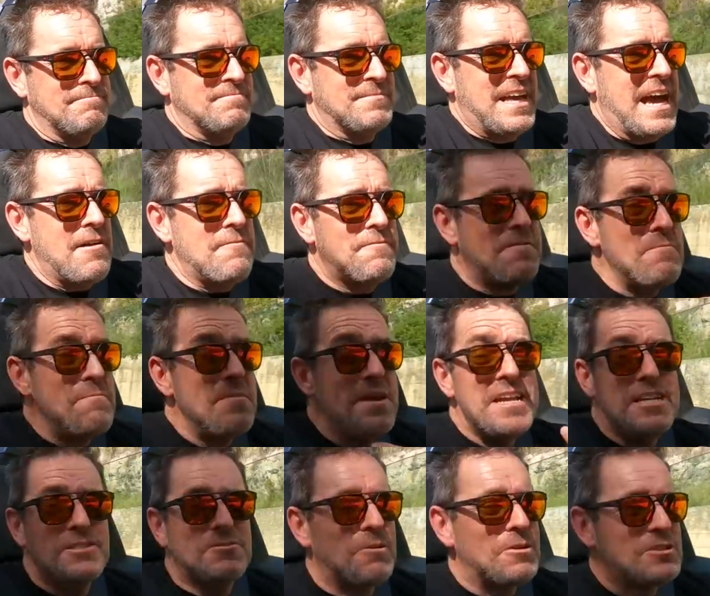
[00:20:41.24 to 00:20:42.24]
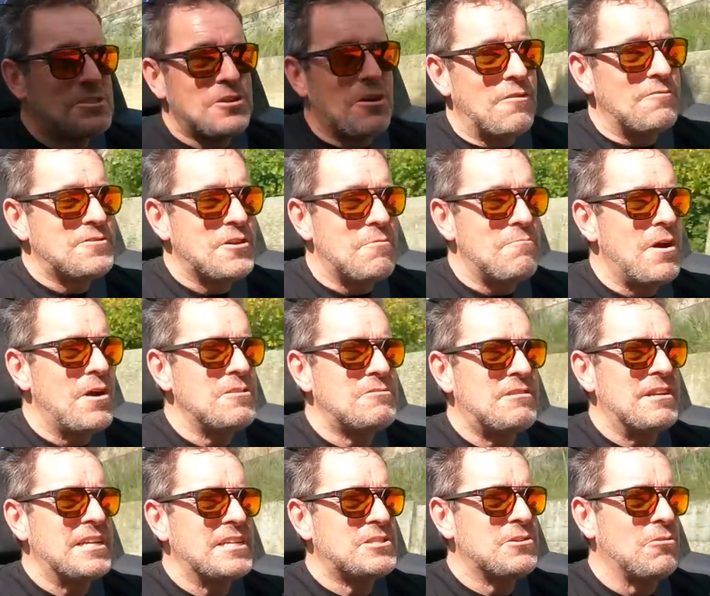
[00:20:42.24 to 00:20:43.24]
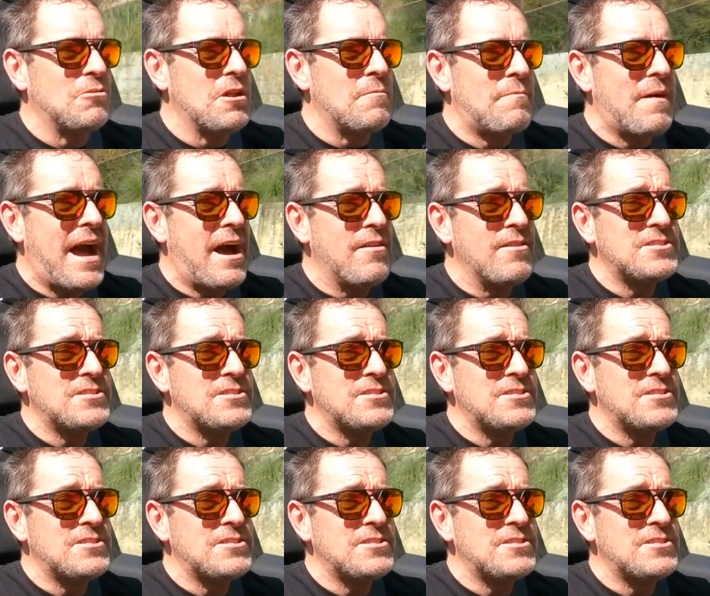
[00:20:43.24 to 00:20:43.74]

That, for me, is what soft top motoring is all about.